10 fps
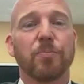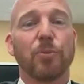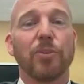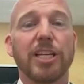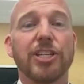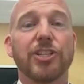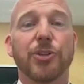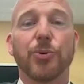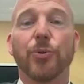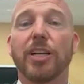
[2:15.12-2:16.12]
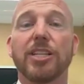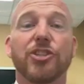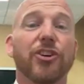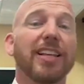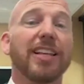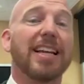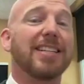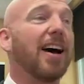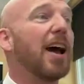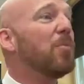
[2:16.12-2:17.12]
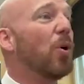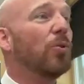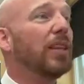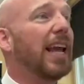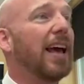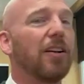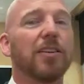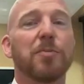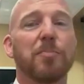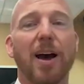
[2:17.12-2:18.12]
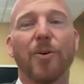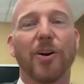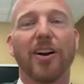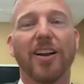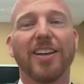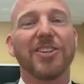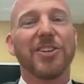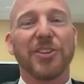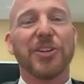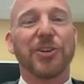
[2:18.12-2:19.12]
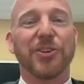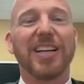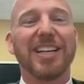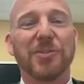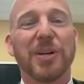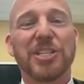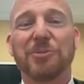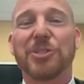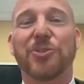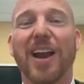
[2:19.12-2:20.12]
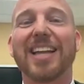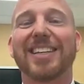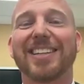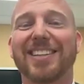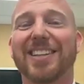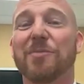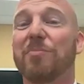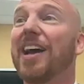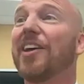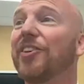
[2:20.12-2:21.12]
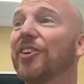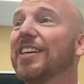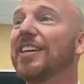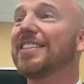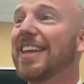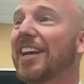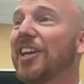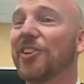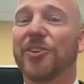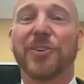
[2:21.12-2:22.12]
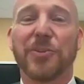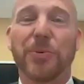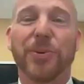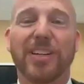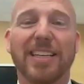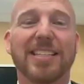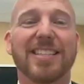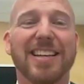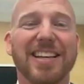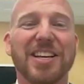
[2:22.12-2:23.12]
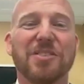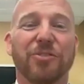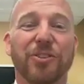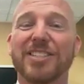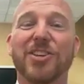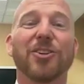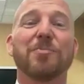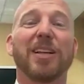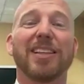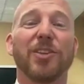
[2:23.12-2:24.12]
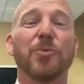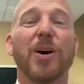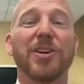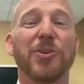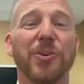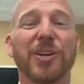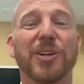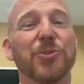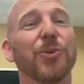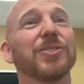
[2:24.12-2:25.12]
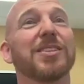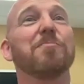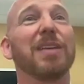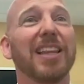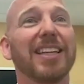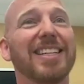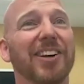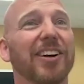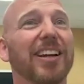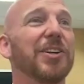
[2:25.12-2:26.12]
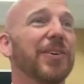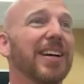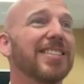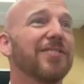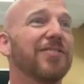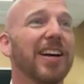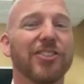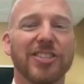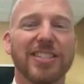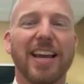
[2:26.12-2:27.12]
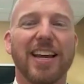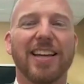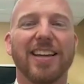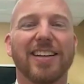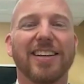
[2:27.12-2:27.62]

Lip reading: But religious authorities during that time only held power to the degree to which it was granted to them by other secular authorities, for it is ultimately the one who controls the military who has the final say.